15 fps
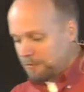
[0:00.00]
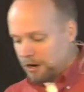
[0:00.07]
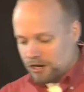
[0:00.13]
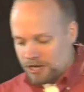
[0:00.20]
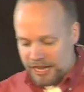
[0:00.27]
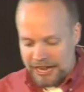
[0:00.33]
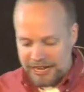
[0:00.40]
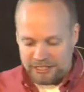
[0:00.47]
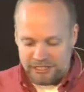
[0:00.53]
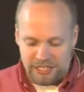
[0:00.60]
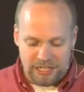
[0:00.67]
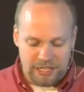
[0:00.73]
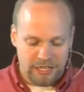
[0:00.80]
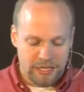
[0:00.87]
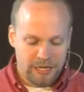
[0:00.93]
Mark
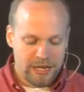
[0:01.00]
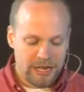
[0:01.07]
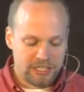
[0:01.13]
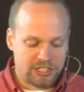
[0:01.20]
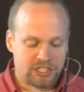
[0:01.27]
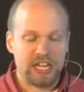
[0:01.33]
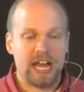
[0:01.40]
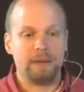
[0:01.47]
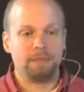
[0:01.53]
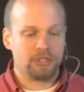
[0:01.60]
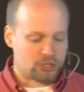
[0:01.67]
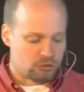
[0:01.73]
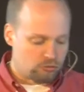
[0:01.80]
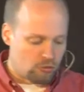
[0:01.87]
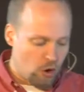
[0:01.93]
Antony
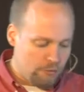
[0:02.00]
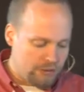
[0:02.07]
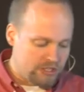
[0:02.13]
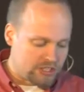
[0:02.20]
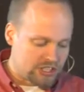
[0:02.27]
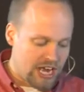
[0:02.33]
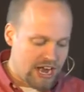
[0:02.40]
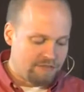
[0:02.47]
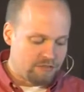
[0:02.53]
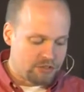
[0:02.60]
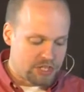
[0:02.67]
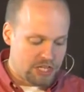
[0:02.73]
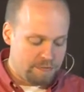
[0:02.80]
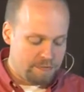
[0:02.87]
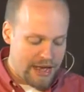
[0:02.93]
established Roman
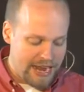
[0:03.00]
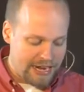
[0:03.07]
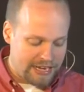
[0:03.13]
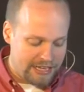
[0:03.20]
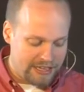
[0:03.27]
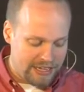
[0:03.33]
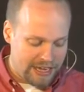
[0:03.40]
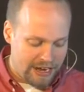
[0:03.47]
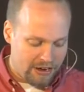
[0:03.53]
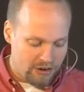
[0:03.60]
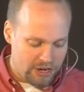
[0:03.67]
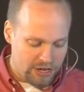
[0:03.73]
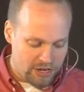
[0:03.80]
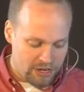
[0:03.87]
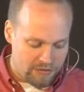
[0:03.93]
sovereignty back in the
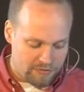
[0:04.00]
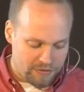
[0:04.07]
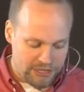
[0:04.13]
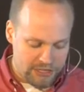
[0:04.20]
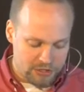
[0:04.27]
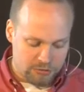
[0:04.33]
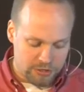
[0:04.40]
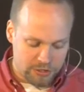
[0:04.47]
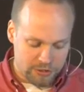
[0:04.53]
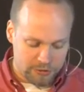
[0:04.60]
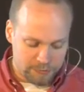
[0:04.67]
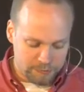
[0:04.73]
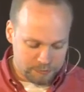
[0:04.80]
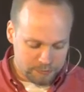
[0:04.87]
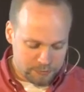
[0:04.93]
area of
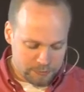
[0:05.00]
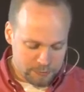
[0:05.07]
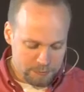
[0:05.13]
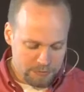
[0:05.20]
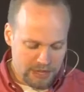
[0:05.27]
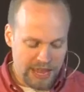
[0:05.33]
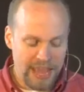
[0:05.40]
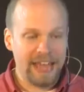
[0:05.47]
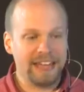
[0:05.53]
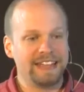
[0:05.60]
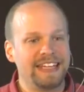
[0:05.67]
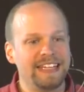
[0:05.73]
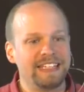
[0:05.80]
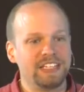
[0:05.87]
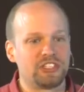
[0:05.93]
Israel, and
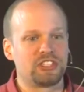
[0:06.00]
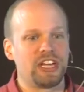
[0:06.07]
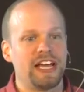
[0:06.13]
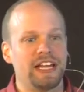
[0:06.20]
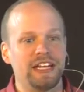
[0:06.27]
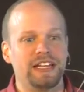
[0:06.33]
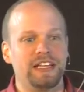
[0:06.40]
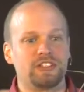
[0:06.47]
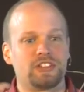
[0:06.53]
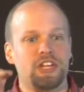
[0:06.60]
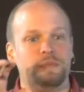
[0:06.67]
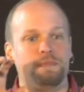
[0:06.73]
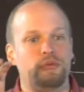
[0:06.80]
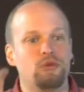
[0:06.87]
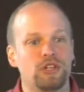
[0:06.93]
then decided he's going
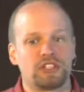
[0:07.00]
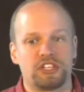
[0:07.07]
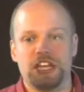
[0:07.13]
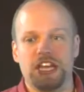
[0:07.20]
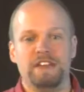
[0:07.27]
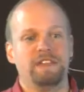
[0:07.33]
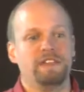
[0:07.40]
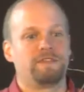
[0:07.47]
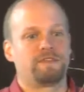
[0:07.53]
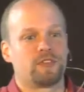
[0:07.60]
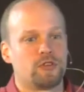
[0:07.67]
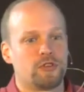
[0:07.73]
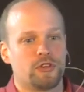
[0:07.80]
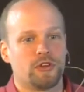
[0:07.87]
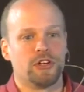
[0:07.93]
to push even
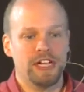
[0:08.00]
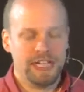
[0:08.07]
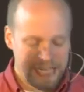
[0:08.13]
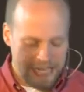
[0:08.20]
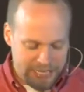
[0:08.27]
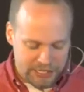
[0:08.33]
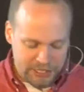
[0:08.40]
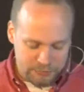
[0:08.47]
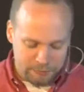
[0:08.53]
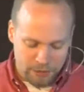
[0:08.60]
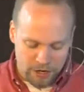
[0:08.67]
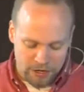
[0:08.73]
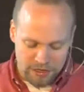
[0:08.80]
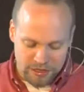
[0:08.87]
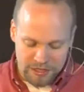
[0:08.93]
further into
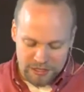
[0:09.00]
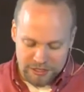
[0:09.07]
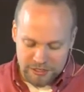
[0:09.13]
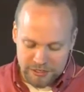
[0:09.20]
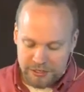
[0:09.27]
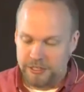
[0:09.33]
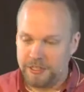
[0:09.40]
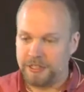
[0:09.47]
Parthia